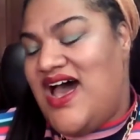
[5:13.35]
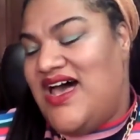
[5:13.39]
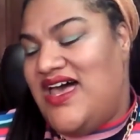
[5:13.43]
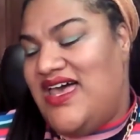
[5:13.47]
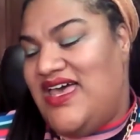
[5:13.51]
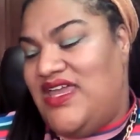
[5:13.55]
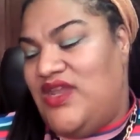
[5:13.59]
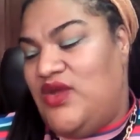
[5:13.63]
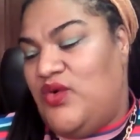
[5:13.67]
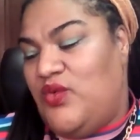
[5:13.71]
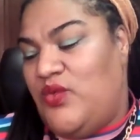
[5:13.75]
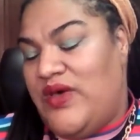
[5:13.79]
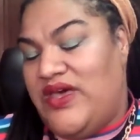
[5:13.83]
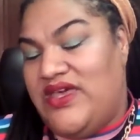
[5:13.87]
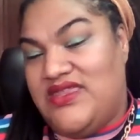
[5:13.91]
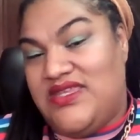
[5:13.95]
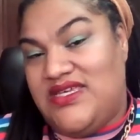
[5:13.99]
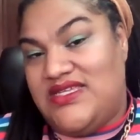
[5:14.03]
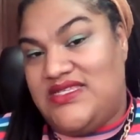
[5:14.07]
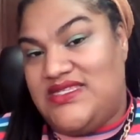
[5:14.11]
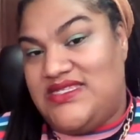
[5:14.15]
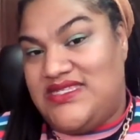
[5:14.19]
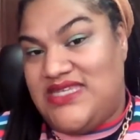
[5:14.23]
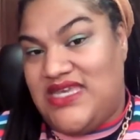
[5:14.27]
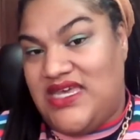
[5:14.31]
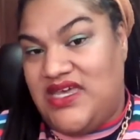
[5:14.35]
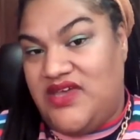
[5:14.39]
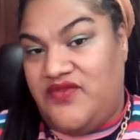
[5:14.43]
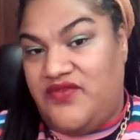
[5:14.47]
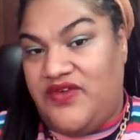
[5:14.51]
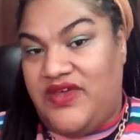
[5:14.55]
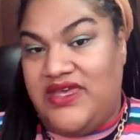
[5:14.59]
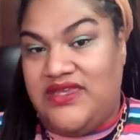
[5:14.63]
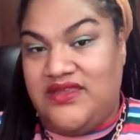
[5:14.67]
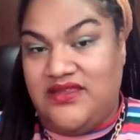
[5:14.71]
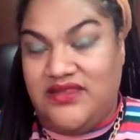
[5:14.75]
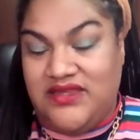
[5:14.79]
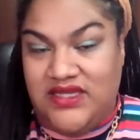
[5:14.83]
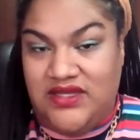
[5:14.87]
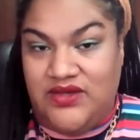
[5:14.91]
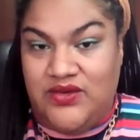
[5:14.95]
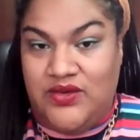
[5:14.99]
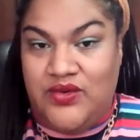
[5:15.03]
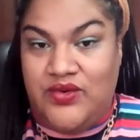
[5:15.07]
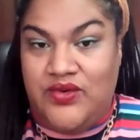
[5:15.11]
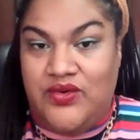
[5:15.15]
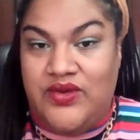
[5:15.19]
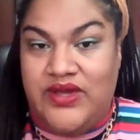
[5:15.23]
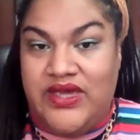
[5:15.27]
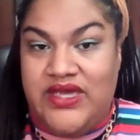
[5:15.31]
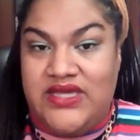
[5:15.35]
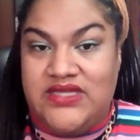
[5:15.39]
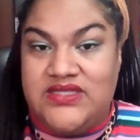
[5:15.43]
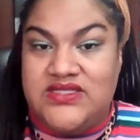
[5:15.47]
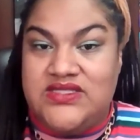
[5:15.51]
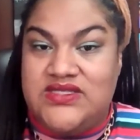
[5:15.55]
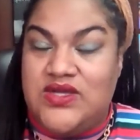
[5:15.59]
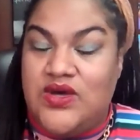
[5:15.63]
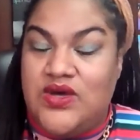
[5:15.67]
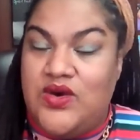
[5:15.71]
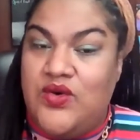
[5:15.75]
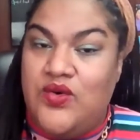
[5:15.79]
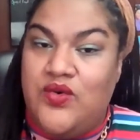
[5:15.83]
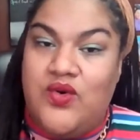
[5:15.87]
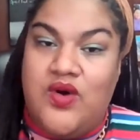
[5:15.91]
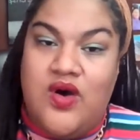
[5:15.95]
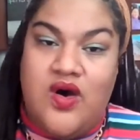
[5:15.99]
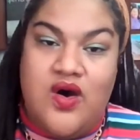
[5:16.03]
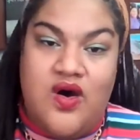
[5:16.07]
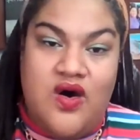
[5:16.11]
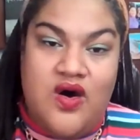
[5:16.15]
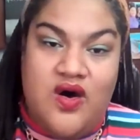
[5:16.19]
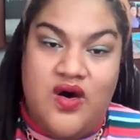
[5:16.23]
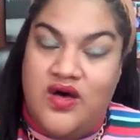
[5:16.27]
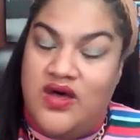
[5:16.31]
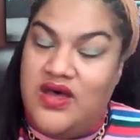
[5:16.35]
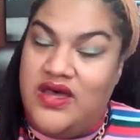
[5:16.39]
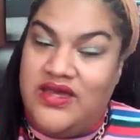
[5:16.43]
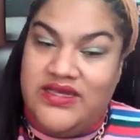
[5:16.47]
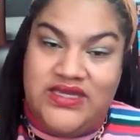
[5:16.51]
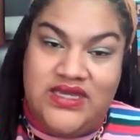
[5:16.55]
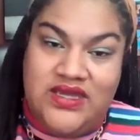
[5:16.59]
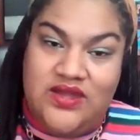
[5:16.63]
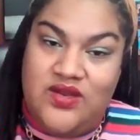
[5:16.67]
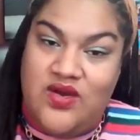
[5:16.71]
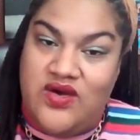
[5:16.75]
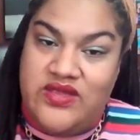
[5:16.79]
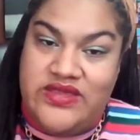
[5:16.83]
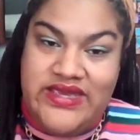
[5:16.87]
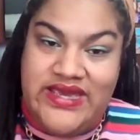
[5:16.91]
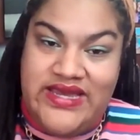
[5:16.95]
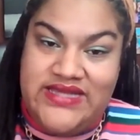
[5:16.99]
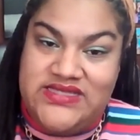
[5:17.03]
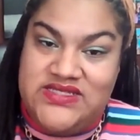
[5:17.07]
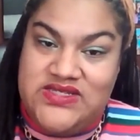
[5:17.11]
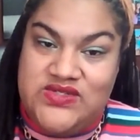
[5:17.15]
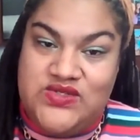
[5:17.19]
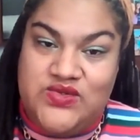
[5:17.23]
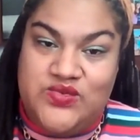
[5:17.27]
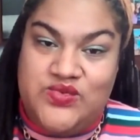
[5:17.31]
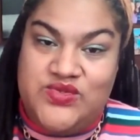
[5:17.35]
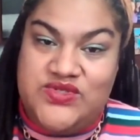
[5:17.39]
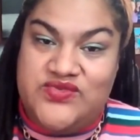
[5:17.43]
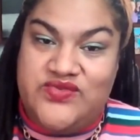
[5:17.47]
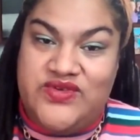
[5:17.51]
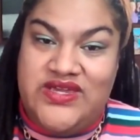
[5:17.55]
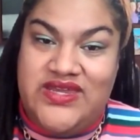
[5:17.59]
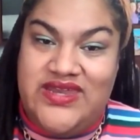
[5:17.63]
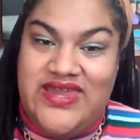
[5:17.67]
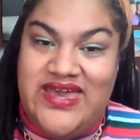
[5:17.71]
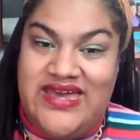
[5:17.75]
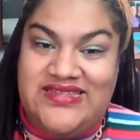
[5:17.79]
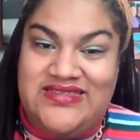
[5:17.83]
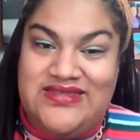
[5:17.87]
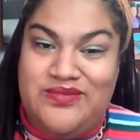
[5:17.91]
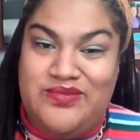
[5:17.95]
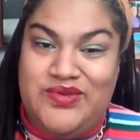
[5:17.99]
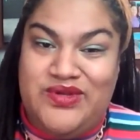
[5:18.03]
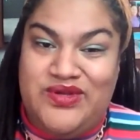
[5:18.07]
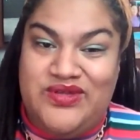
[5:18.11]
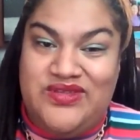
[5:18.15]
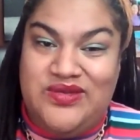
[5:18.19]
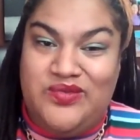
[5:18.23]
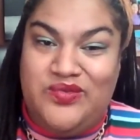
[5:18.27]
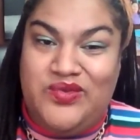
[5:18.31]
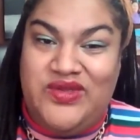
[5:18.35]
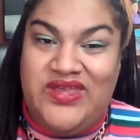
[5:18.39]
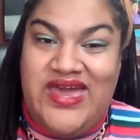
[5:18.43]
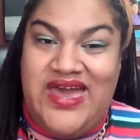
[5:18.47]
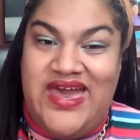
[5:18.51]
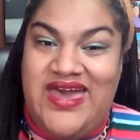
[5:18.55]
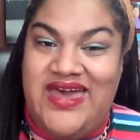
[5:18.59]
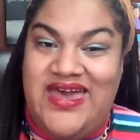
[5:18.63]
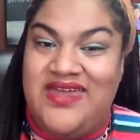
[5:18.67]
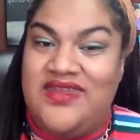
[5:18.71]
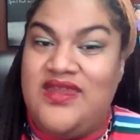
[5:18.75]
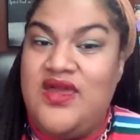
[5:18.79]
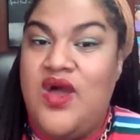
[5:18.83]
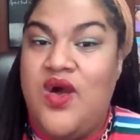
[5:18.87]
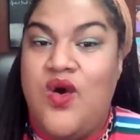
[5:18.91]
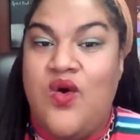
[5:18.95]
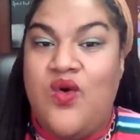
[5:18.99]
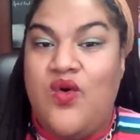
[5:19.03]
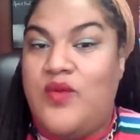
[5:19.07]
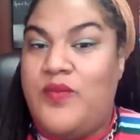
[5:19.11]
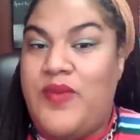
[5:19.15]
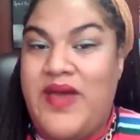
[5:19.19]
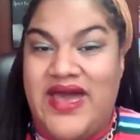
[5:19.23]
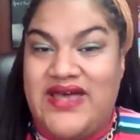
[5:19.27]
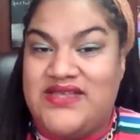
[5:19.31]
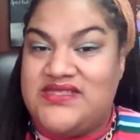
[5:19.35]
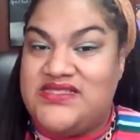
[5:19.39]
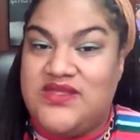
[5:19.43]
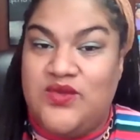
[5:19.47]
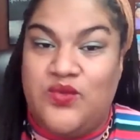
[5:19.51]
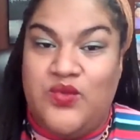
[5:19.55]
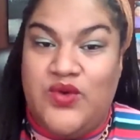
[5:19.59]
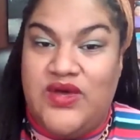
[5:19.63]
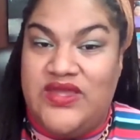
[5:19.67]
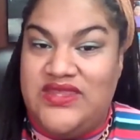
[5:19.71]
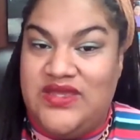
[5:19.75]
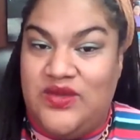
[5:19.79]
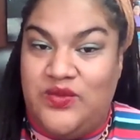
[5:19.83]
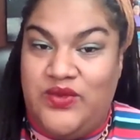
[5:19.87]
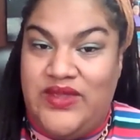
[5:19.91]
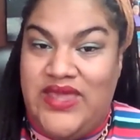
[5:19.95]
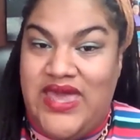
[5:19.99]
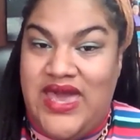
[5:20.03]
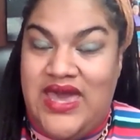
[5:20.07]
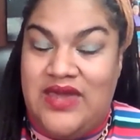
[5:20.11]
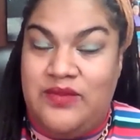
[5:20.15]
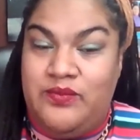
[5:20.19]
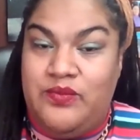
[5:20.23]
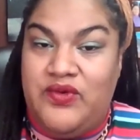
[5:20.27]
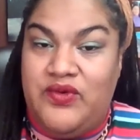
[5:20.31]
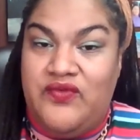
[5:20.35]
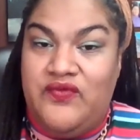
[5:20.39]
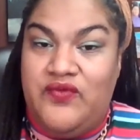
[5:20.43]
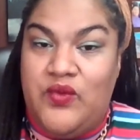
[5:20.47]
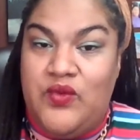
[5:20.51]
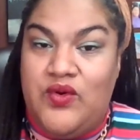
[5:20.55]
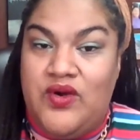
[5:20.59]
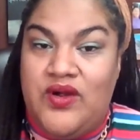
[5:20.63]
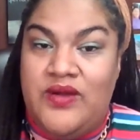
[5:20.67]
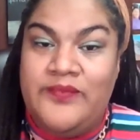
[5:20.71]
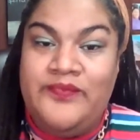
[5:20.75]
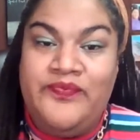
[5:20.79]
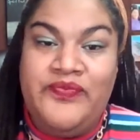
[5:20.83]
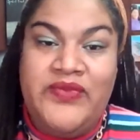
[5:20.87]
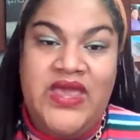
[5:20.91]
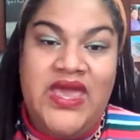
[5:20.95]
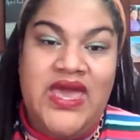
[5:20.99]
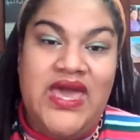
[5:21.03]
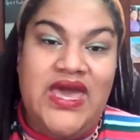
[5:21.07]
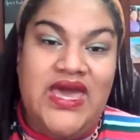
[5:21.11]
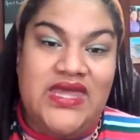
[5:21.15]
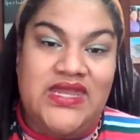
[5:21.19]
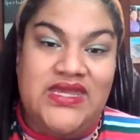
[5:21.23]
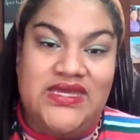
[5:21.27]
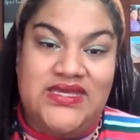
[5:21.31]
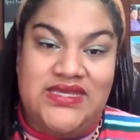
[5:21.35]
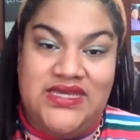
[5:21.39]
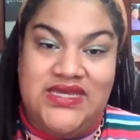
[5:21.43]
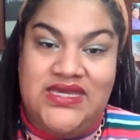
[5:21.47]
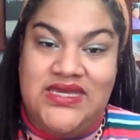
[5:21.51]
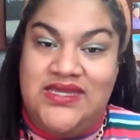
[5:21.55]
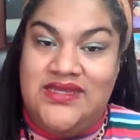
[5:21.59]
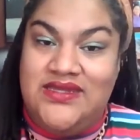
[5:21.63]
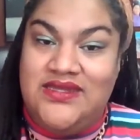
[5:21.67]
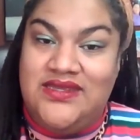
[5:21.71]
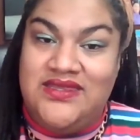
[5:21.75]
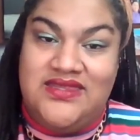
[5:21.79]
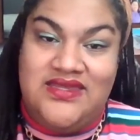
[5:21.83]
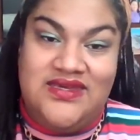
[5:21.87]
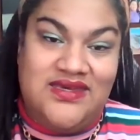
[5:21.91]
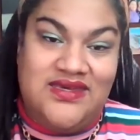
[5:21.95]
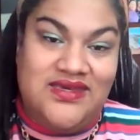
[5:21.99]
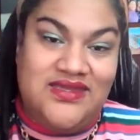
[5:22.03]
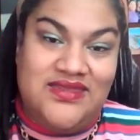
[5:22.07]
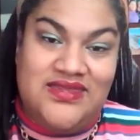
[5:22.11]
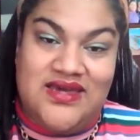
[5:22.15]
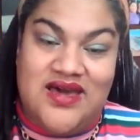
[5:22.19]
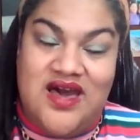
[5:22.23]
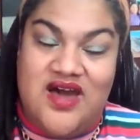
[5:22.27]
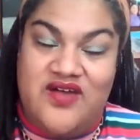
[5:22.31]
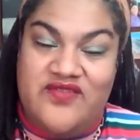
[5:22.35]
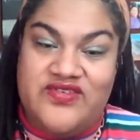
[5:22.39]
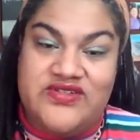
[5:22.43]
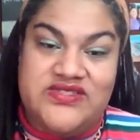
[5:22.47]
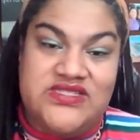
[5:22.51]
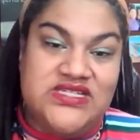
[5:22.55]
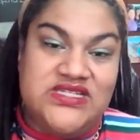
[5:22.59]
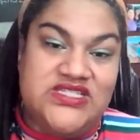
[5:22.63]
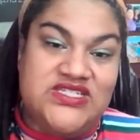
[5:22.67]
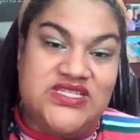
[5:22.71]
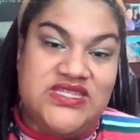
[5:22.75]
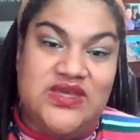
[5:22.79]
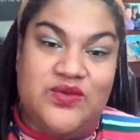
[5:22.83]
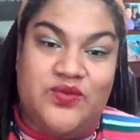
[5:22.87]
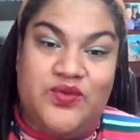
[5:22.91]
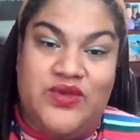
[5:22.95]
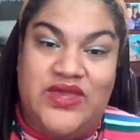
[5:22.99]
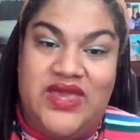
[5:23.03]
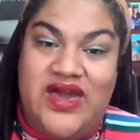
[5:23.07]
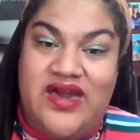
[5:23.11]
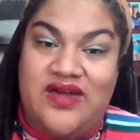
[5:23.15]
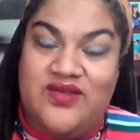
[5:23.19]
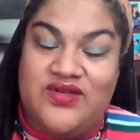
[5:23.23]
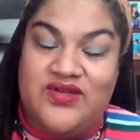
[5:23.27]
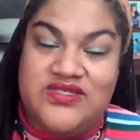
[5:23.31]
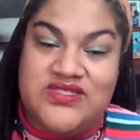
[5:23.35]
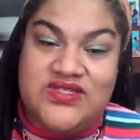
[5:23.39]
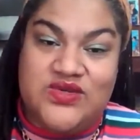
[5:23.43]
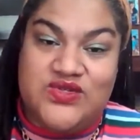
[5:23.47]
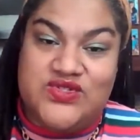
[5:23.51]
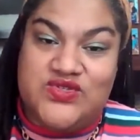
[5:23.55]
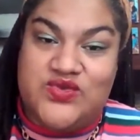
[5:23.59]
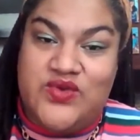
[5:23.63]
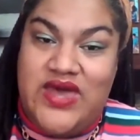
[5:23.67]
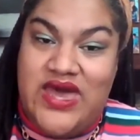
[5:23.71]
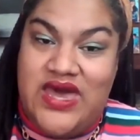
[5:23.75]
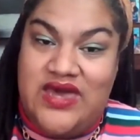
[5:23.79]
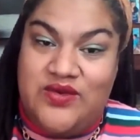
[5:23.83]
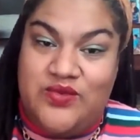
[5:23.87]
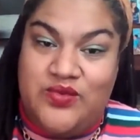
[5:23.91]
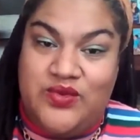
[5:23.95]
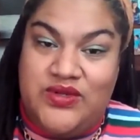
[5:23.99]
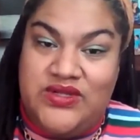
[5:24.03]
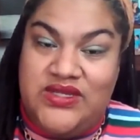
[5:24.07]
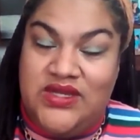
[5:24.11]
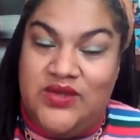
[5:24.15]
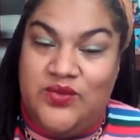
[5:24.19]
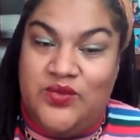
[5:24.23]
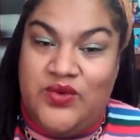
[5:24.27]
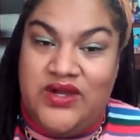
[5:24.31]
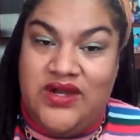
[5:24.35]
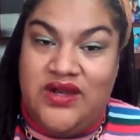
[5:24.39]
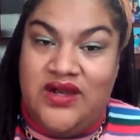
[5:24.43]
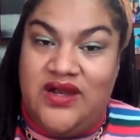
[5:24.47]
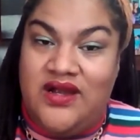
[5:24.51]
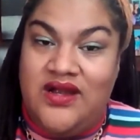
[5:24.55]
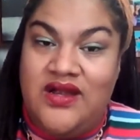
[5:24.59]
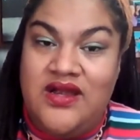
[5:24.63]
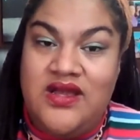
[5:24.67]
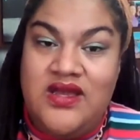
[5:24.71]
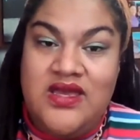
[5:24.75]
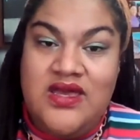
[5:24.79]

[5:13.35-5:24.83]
in a way that's safe and legal. And so, all they had to do was reenact the bill that we had or pass the one that we had before. And again, the conversation that we had on social equity, where